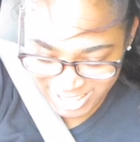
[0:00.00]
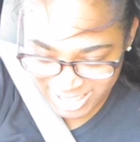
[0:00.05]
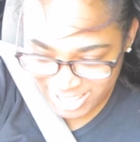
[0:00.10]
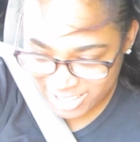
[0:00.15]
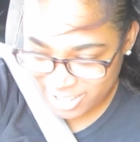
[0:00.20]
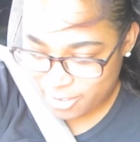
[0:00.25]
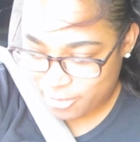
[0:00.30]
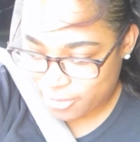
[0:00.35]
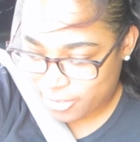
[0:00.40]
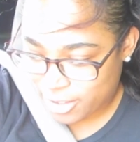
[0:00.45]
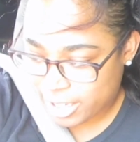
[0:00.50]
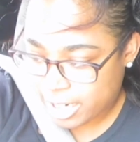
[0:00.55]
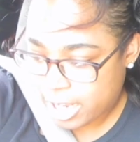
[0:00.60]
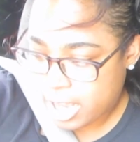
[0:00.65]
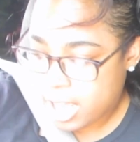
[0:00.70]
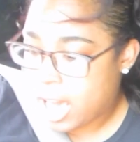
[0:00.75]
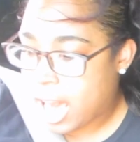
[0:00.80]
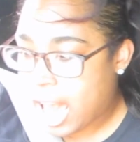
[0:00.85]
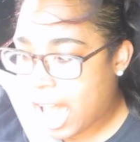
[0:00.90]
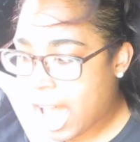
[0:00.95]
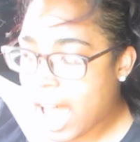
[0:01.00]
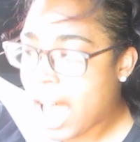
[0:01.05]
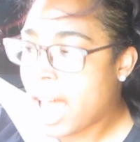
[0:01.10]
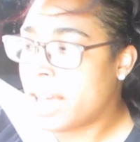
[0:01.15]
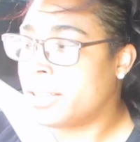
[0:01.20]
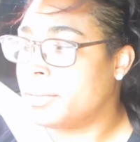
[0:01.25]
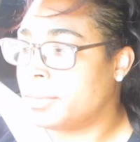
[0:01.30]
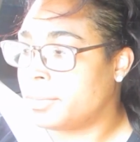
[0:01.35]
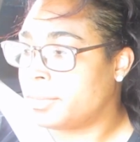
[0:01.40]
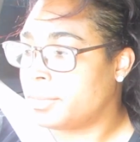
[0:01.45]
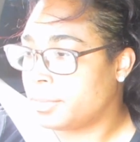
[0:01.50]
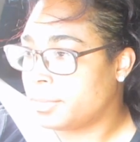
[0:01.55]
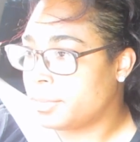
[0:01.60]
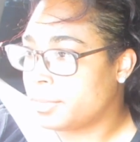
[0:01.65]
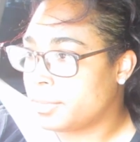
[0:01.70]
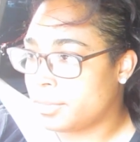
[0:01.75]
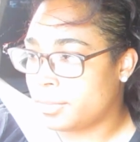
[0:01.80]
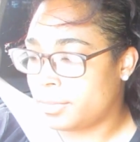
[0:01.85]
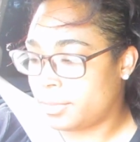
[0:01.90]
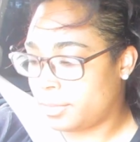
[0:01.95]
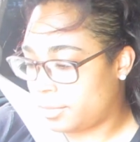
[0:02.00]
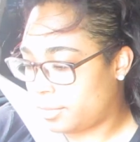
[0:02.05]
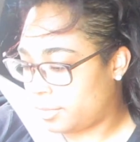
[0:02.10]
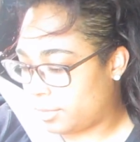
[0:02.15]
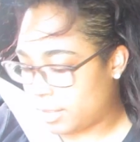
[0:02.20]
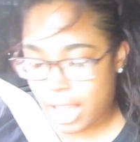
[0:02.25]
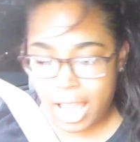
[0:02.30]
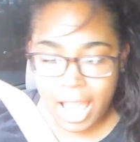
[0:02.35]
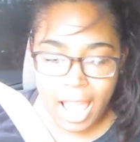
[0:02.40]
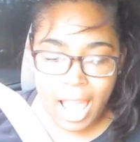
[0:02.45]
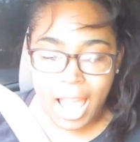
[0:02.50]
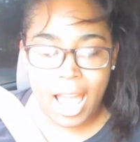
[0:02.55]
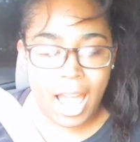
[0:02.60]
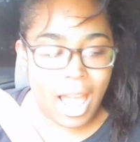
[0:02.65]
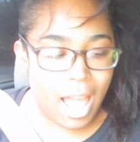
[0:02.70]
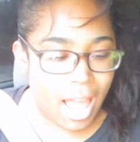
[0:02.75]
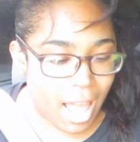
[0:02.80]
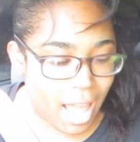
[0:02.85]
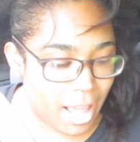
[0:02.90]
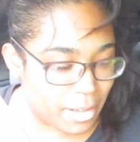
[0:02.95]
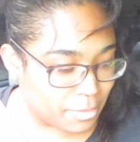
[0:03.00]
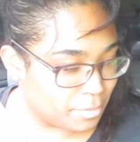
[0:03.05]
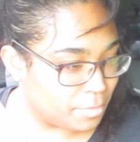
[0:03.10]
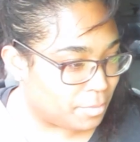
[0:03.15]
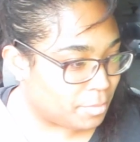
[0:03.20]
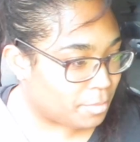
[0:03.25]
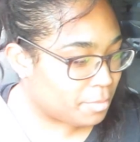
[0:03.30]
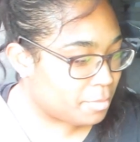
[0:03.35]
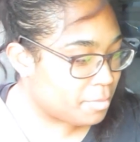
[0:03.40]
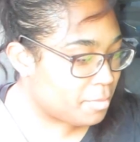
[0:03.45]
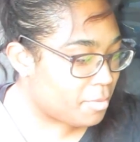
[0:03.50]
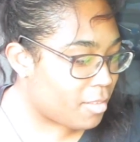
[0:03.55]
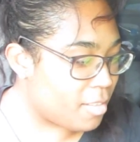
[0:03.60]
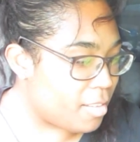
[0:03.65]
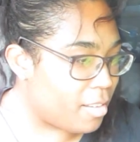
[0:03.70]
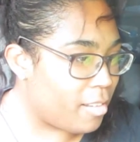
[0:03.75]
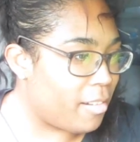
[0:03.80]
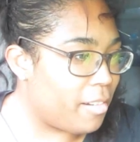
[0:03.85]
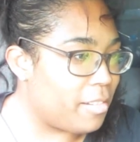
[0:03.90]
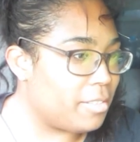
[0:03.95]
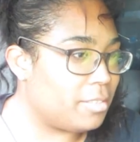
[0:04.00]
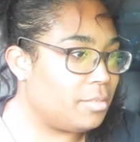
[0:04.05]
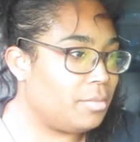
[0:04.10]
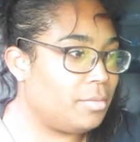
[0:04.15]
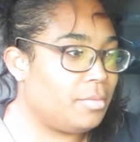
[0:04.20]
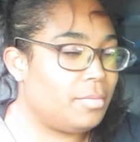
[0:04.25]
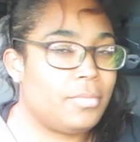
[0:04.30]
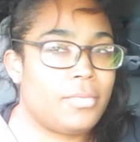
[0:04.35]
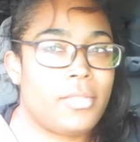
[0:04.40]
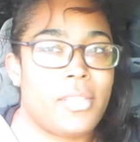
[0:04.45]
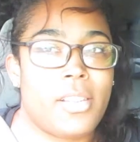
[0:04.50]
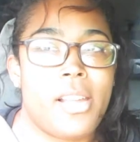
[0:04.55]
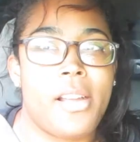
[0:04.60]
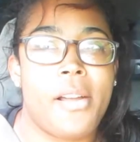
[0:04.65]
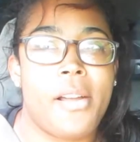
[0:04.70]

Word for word: is so funny. yeah, eat her, eat her, eat her.